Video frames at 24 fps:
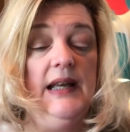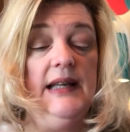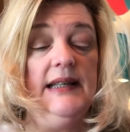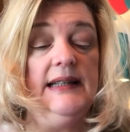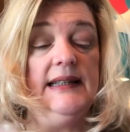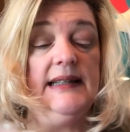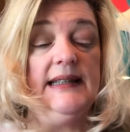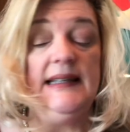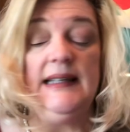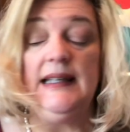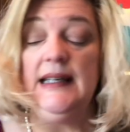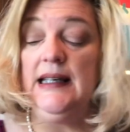
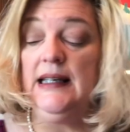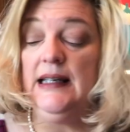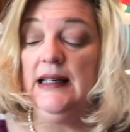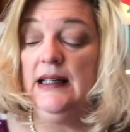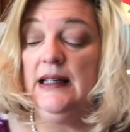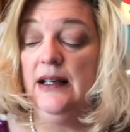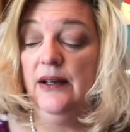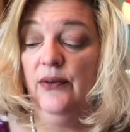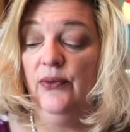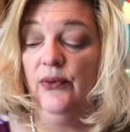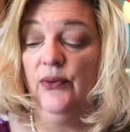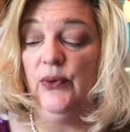
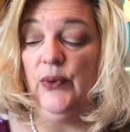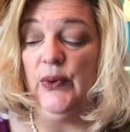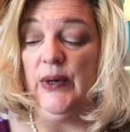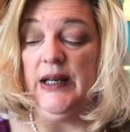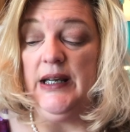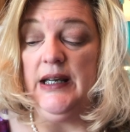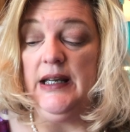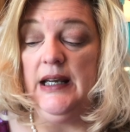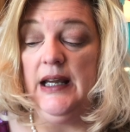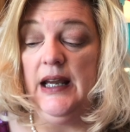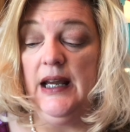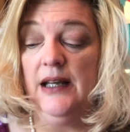see if
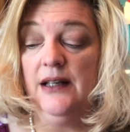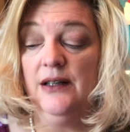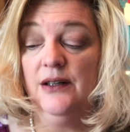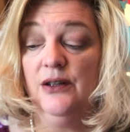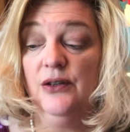we can